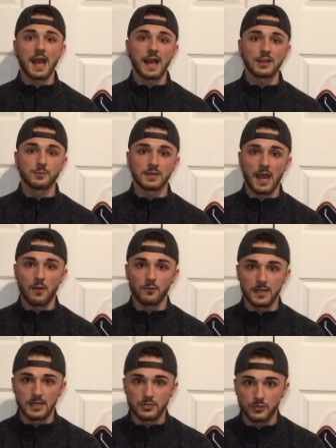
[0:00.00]
has been out
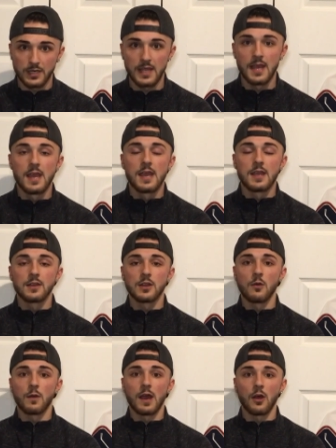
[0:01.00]
with injury, you
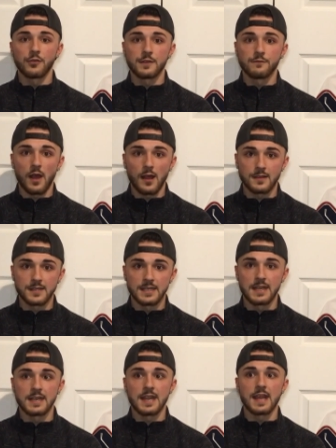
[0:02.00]
know, a healthy
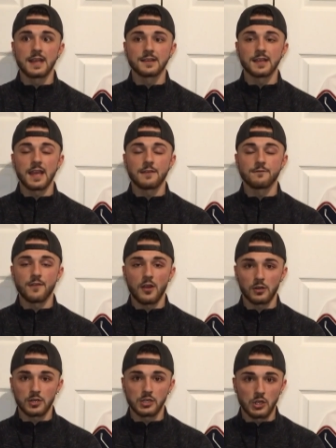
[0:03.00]
Vatanen is a
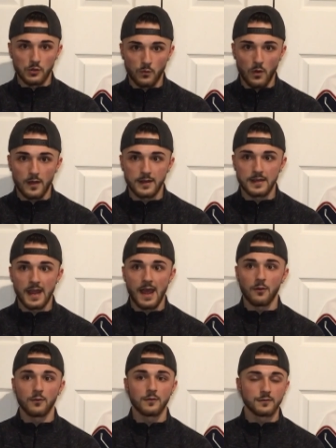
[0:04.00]
very good one.
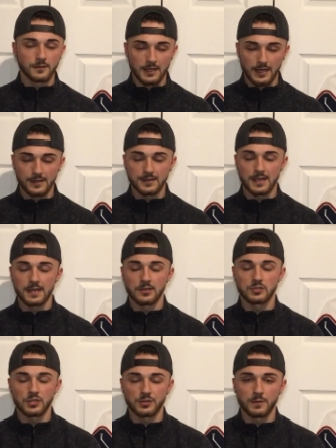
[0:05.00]
Now, like I said,
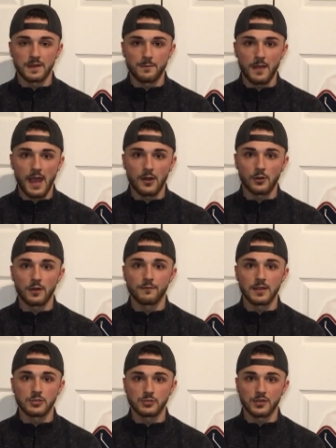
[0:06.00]
it's just been the matter of
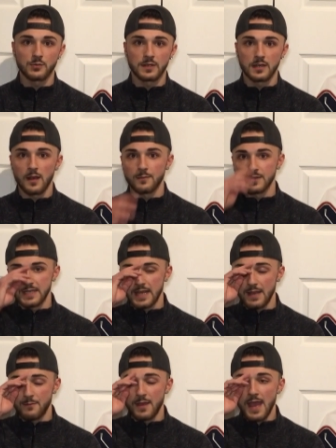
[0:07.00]
injuries when it comes to
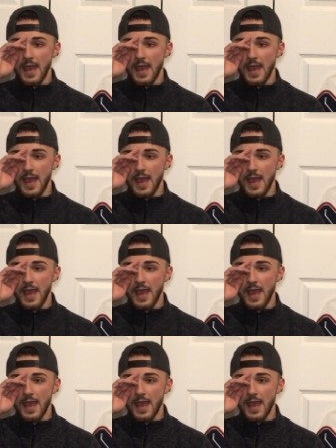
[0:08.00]
him.